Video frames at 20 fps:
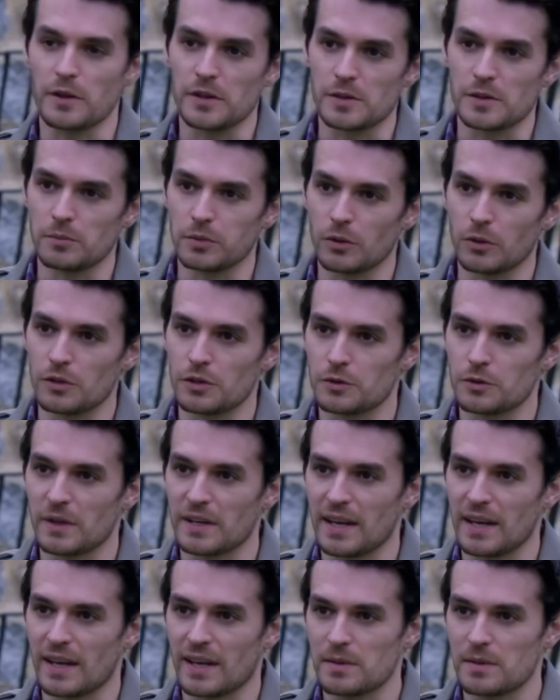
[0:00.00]
to blow it in
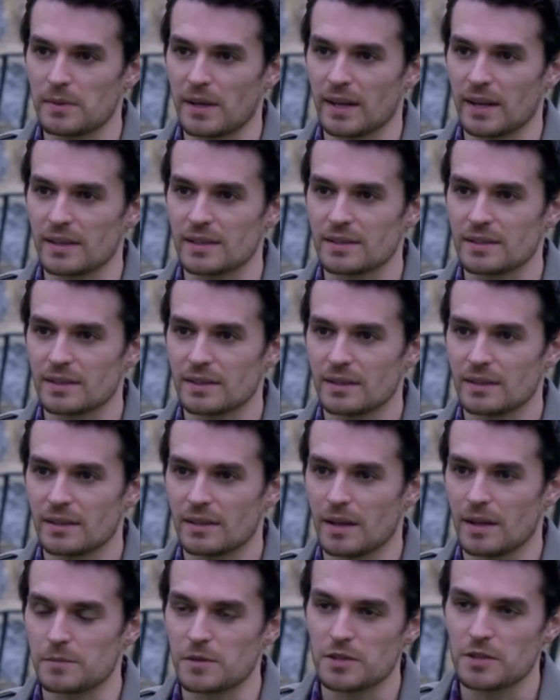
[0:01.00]
20 handbags.
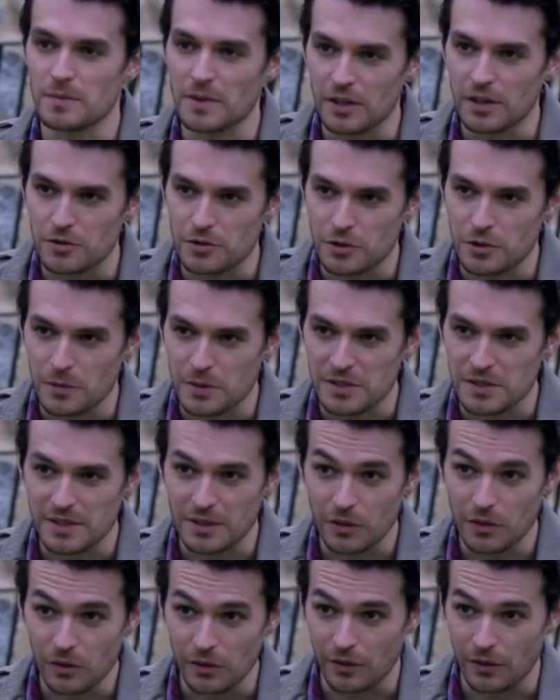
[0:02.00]
I'm just making sure we're still on.